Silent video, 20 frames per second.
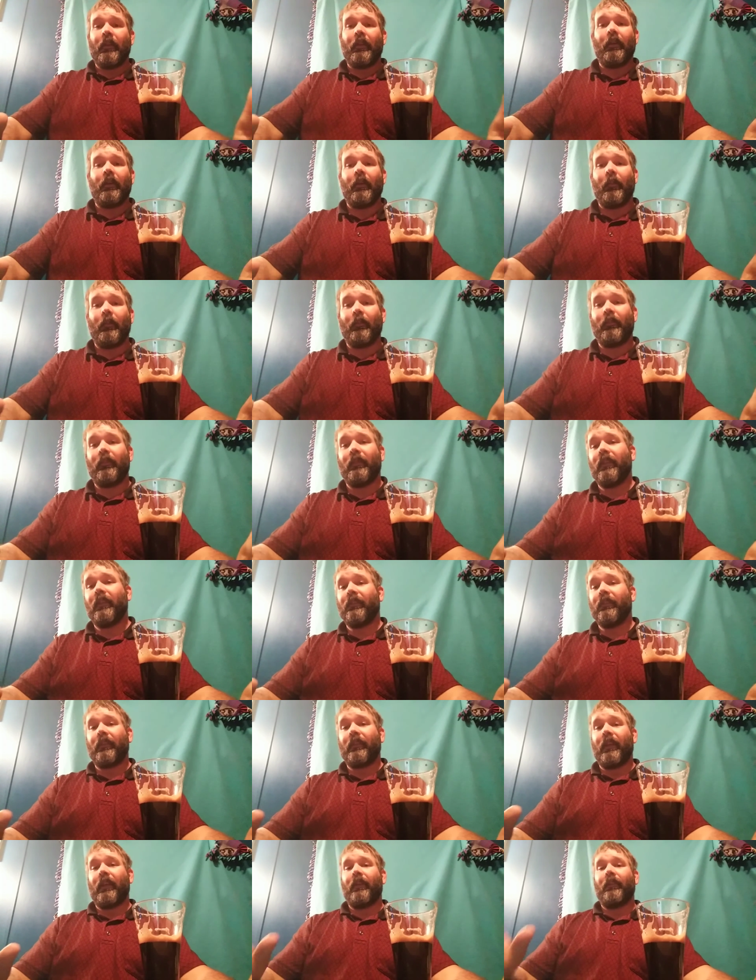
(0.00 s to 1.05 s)
Um,
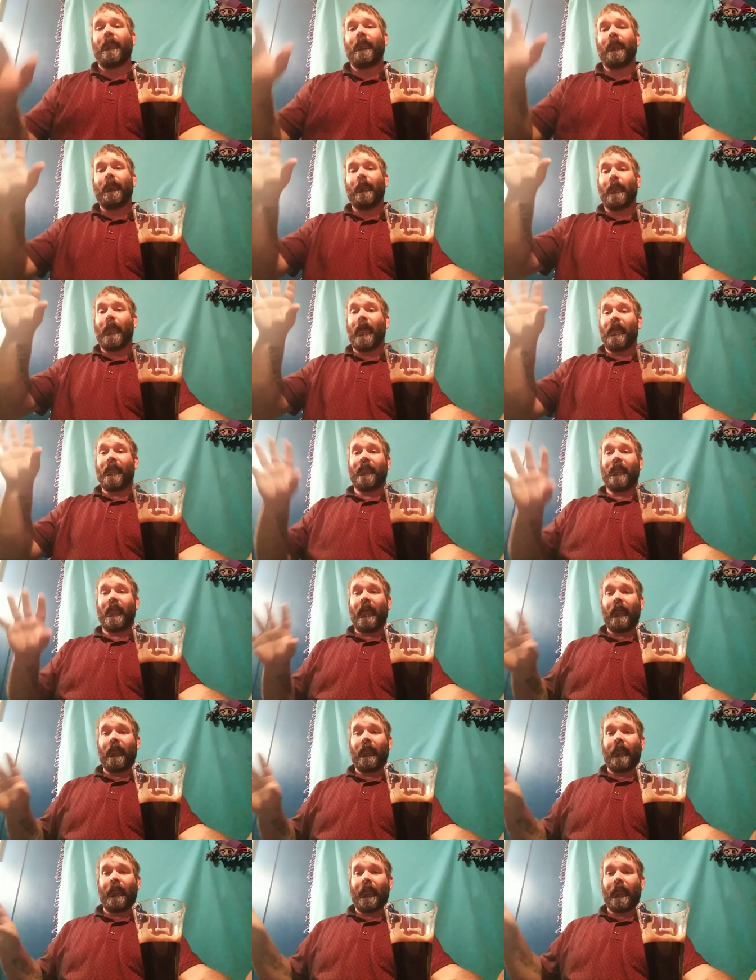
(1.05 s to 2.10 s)
it's got by
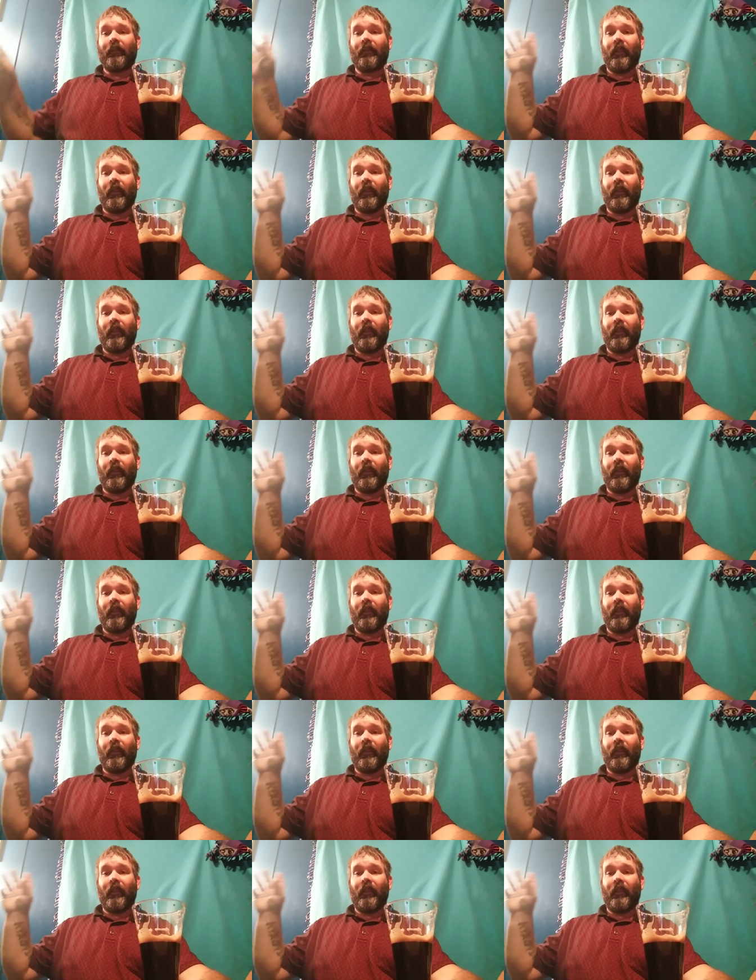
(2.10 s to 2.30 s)
states like